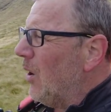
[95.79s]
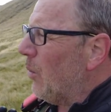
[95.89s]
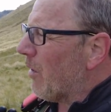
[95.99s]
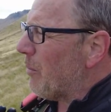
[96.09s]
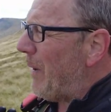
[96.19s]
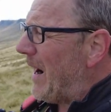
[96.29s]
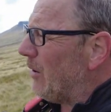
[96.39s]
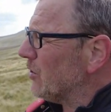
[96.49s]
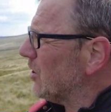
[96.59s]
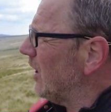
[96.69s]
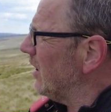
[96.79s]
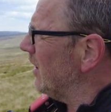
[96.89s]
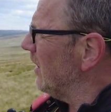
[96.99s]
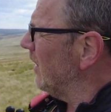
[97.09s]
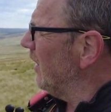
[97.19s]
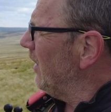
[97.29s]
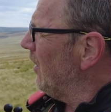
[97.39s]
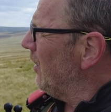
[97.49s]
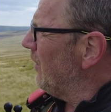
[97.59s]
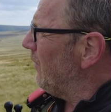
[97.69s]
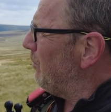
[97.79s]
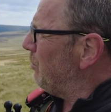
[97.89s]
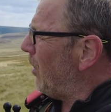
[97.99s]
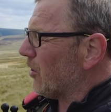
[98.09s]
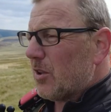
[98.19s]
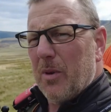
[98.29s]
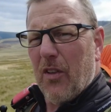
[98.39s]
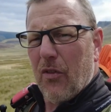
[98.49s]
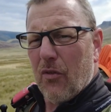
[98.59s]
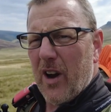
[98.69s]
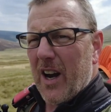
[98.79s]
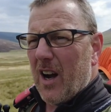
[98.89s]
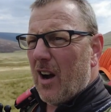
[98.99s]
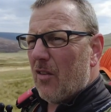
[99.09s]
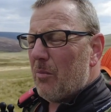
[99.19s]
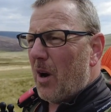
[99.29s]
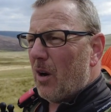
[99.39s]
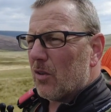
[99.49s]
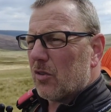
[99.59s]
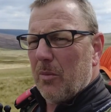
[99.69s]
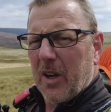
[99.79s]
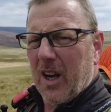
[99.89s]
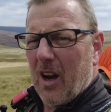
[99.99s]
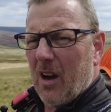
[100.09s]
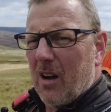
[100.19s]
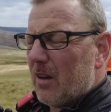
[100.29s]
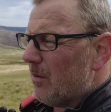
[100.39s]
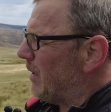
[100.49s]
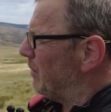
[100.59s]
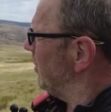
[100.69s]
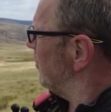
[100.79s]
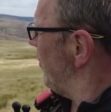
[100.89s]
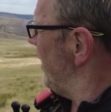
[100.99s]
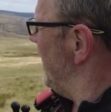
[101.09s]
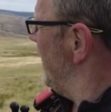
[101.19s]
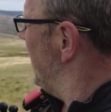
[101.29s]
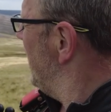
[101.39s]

We're about possibly 3.5 miles from the car, maybe three.